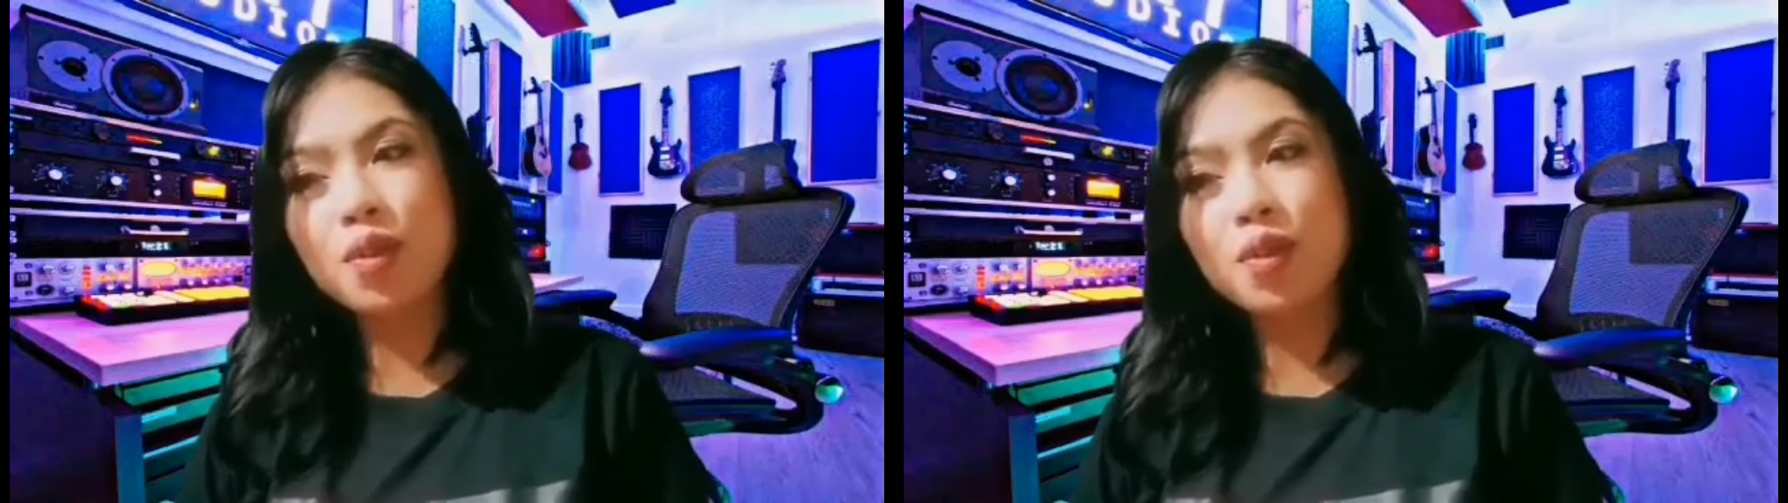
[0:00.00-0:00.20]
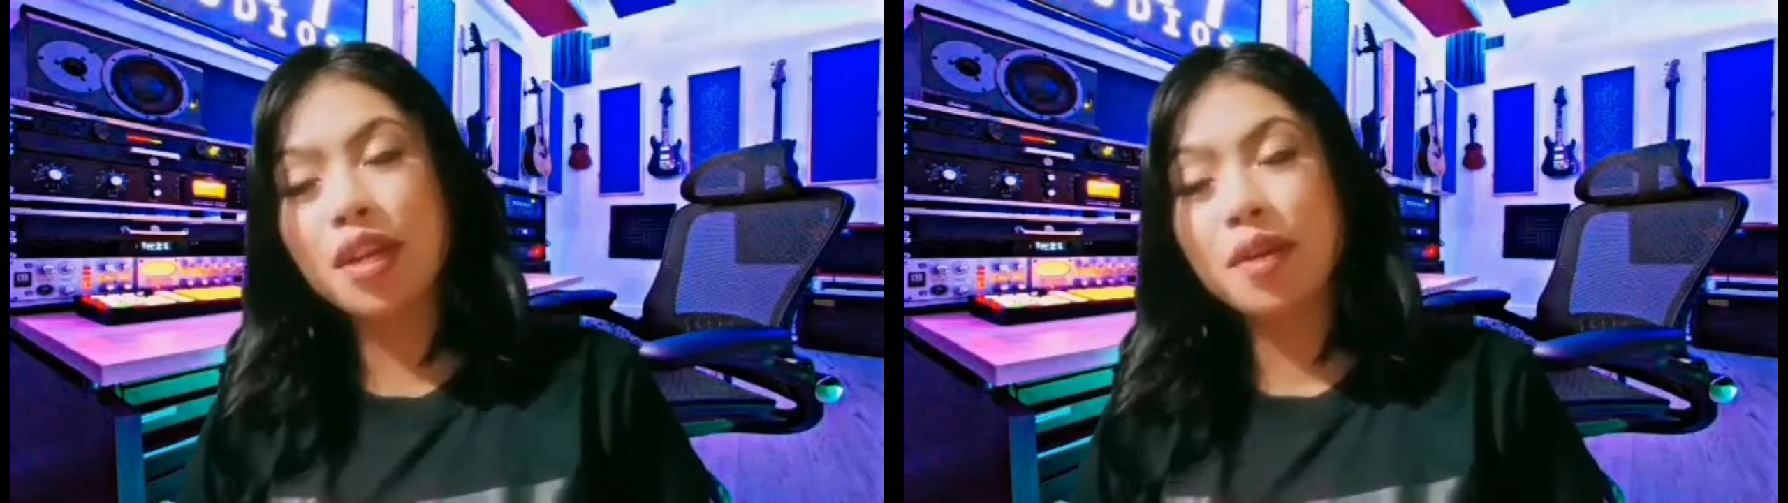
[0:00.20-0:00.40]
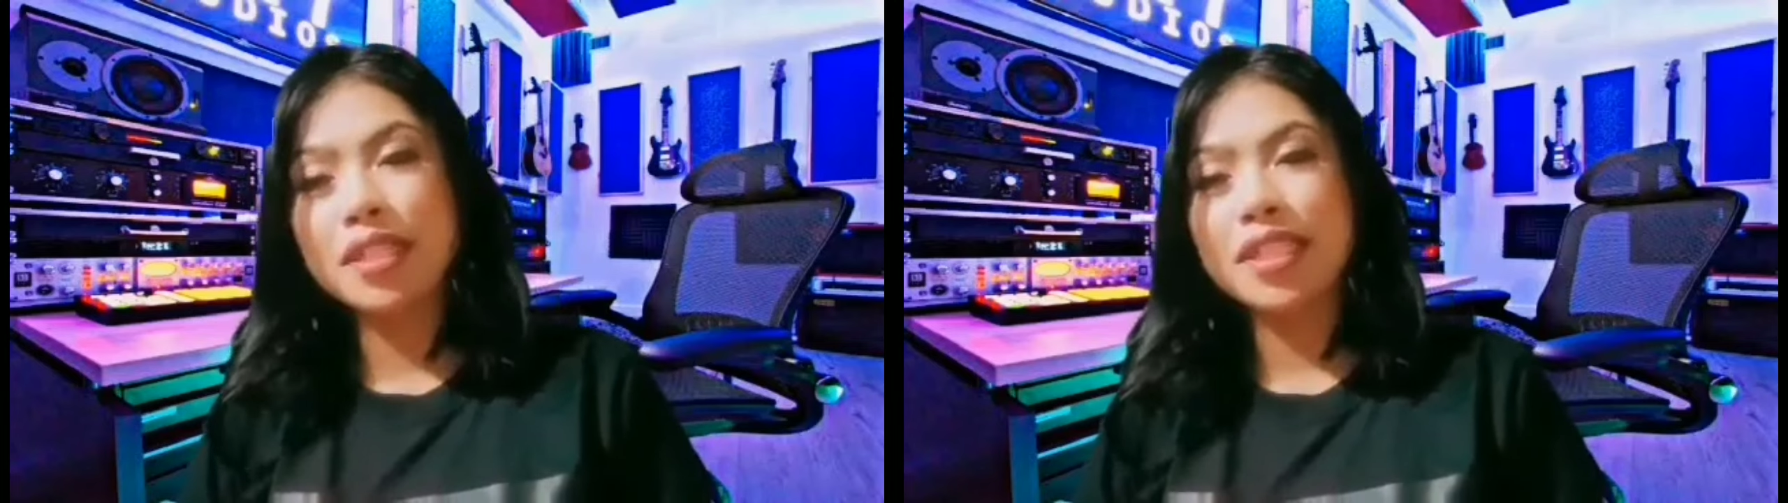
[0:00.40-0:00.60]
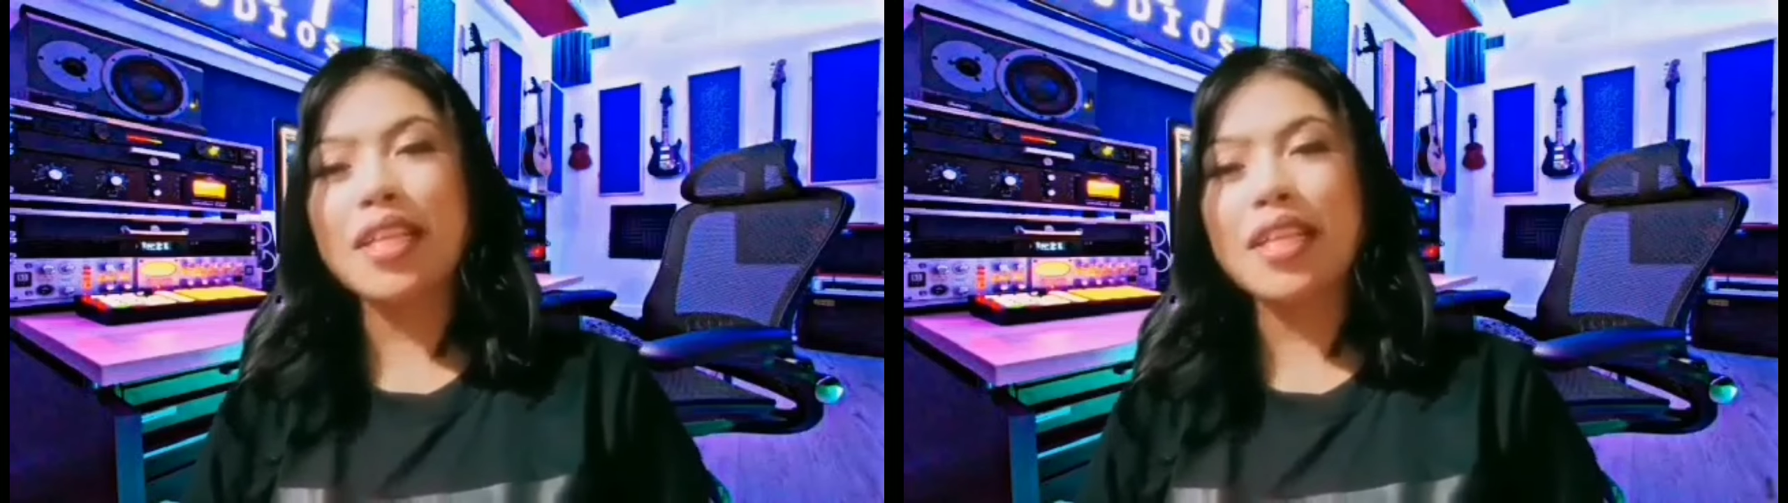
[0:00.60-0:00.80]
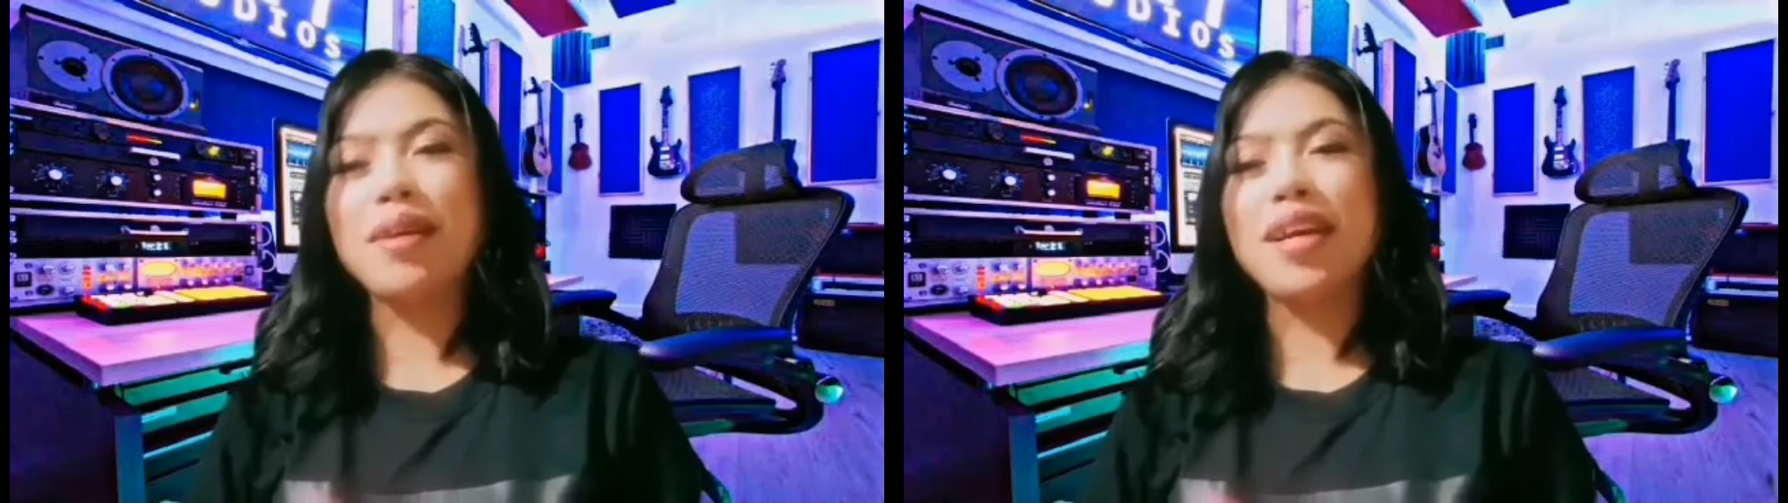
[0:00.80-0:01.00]
lang
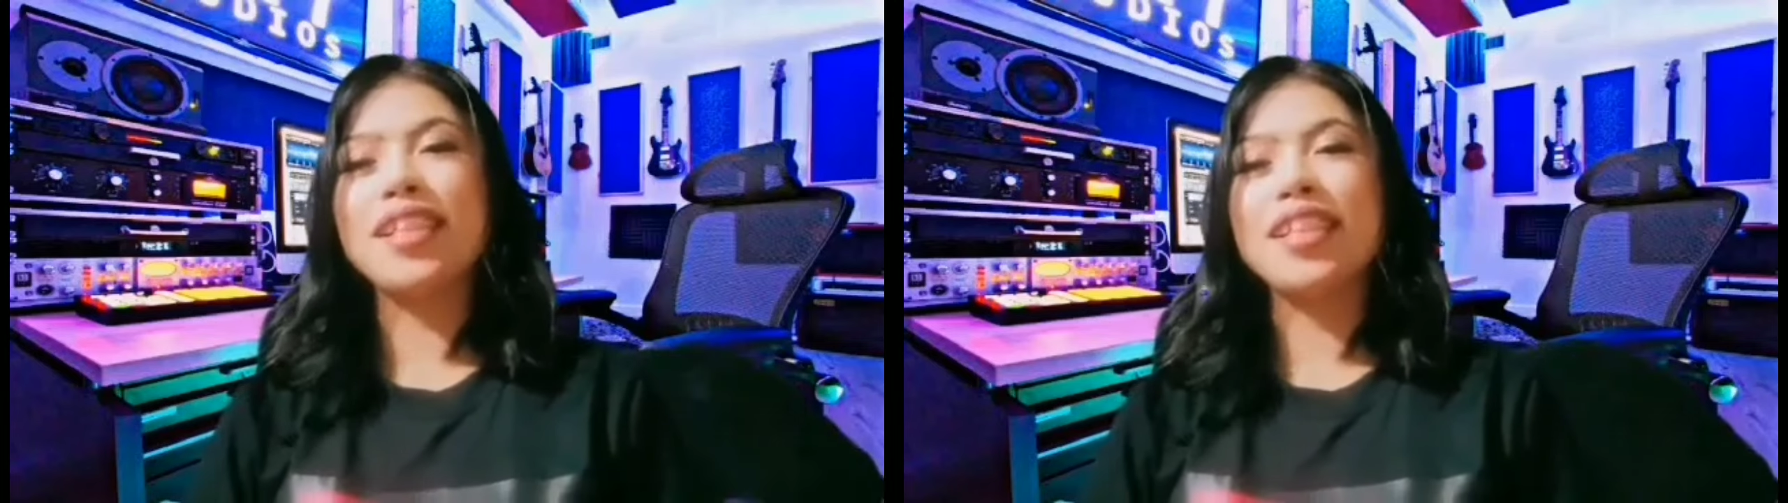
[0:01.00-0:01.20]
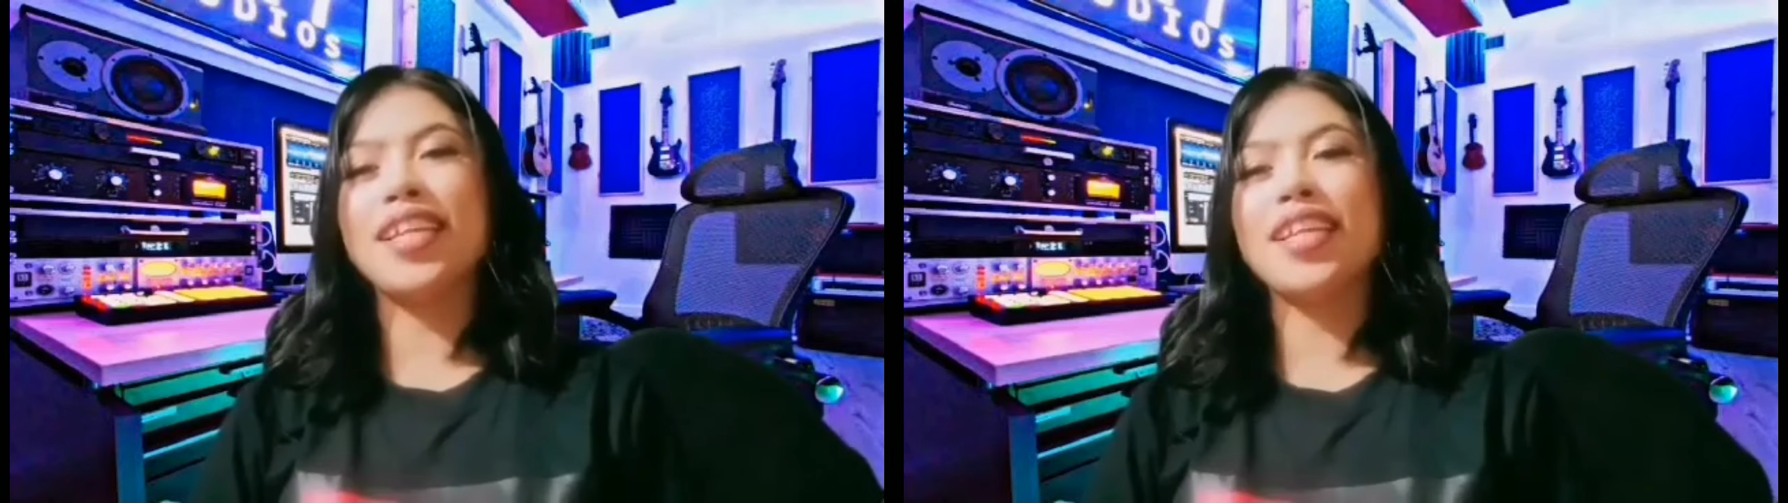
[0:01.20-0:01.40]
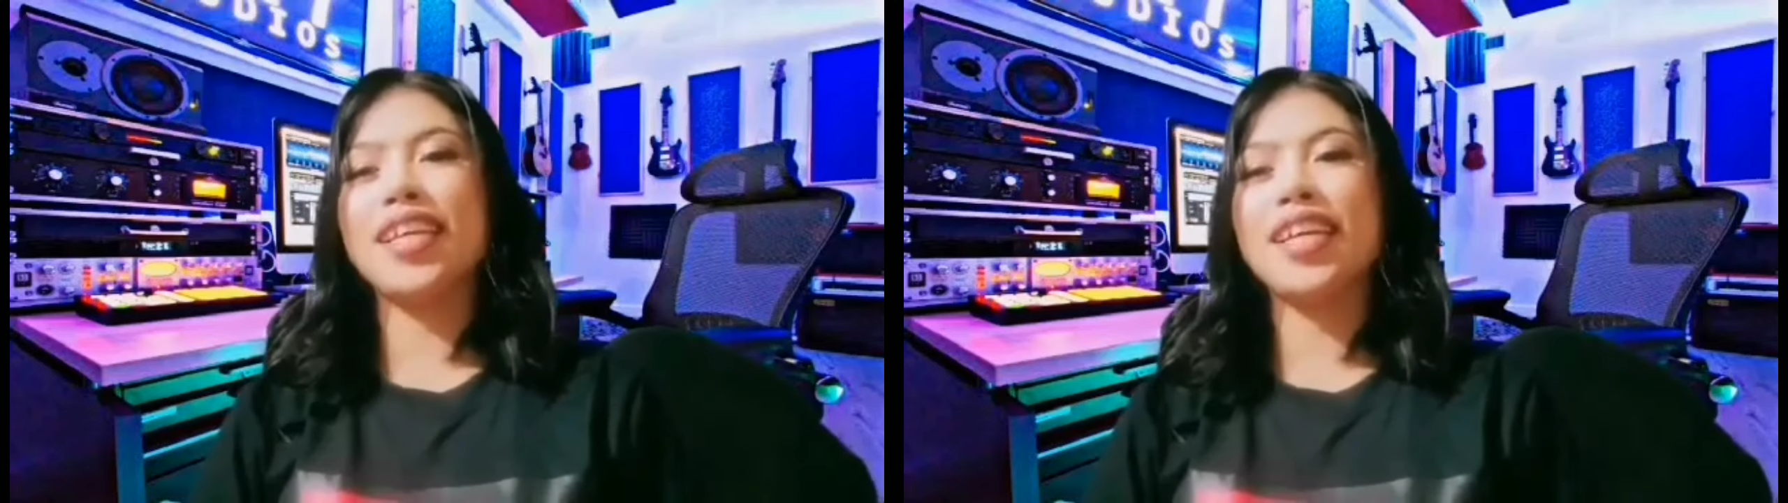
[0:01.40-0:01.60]
pasalamatan ang